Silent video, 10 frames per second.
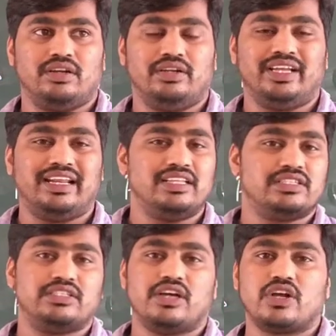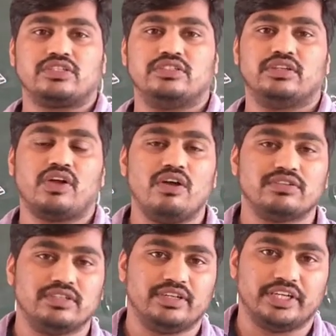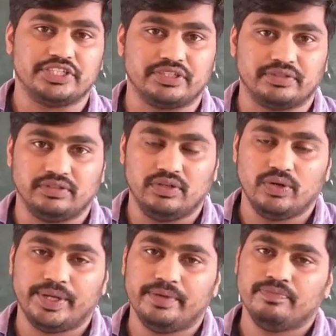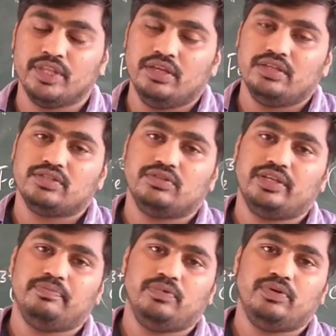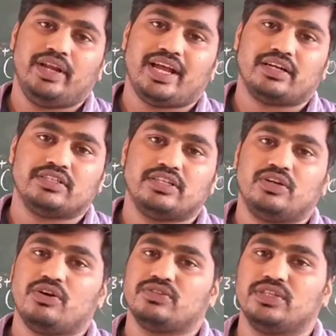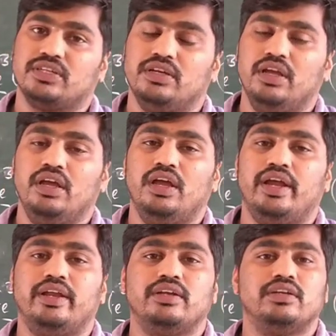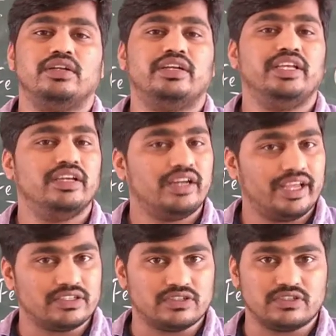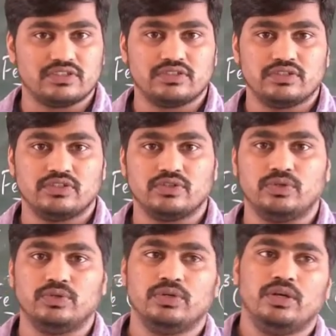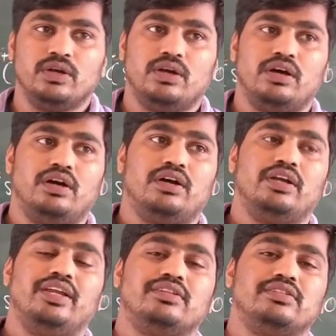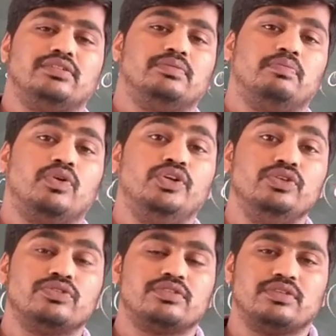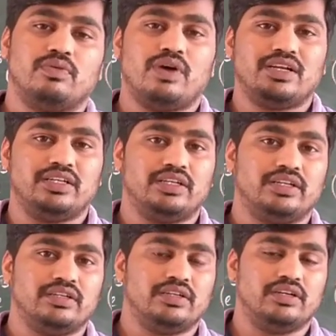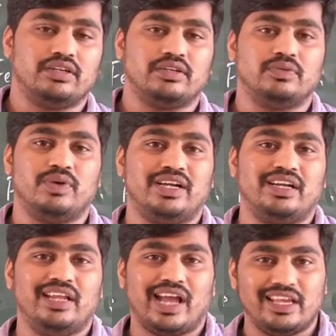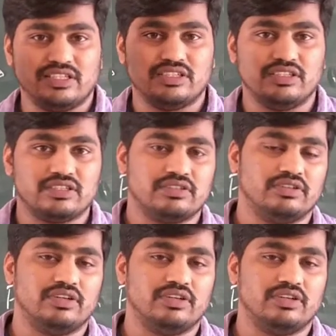decrease the oxygen concentration, okay, so that would act as a toxic. And tear gases, so it produce water or watery ice is